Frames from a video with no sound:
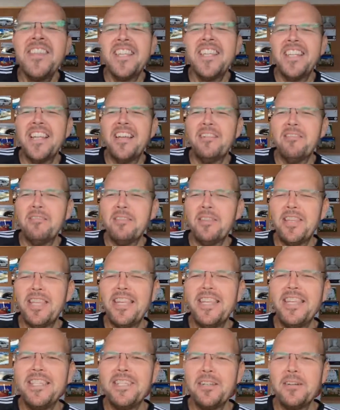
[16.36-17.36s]
Now,
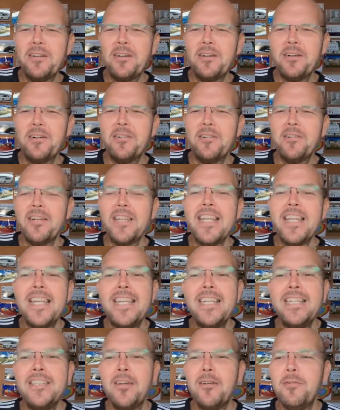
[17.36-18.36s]
these are
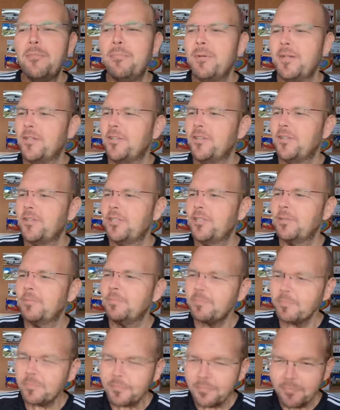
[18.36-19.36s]
keto munch.
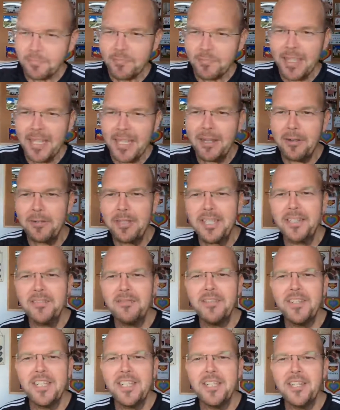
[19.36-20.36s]
Now, I did a
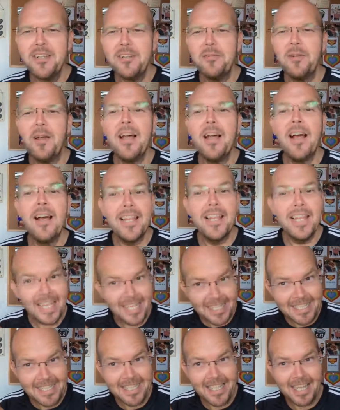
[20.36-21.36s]
video
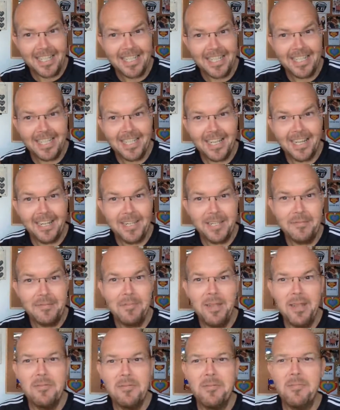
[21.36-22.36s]
last Saturday night, you
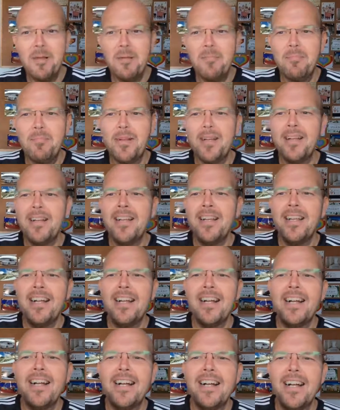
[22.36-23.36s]
may remember.
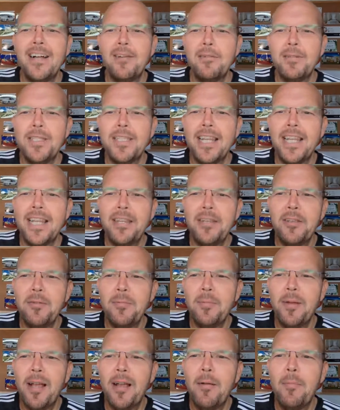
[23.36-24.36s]
I was telling you
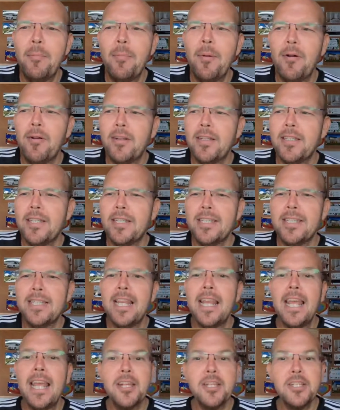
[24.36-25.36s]
about a
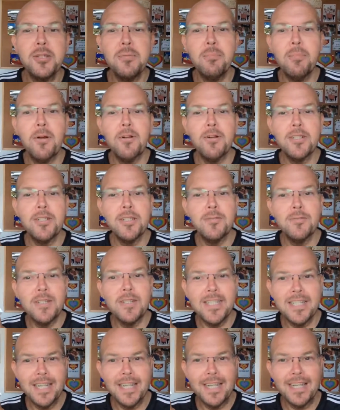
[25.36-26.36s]
selection box of
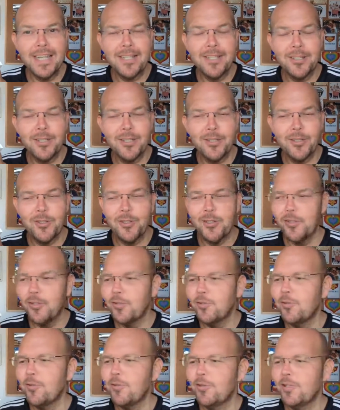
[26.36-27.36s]
six that you could
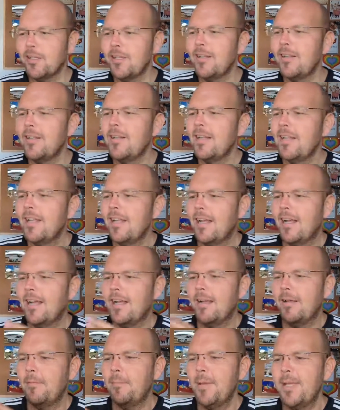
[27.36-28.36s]
order.
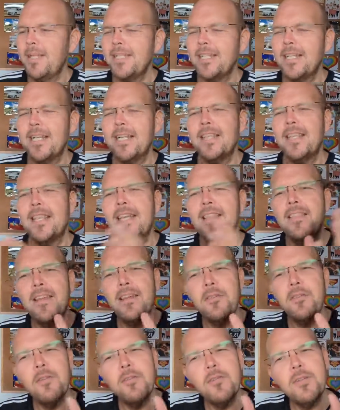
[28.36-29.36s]
And basically,
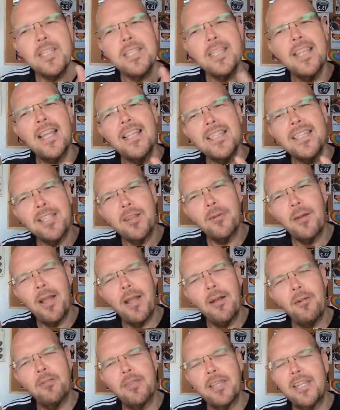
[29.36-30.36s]
they're, the reason they're so
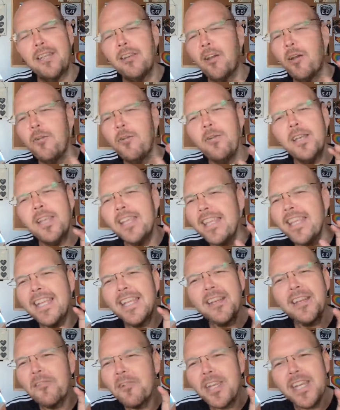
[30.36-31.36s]
healthy, not only the
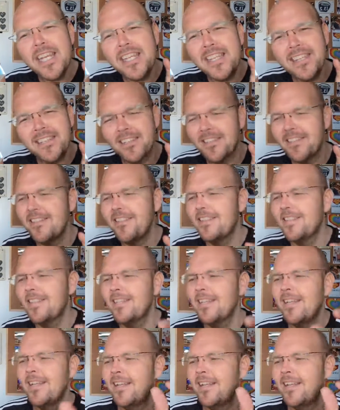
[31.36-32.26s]
ingredients,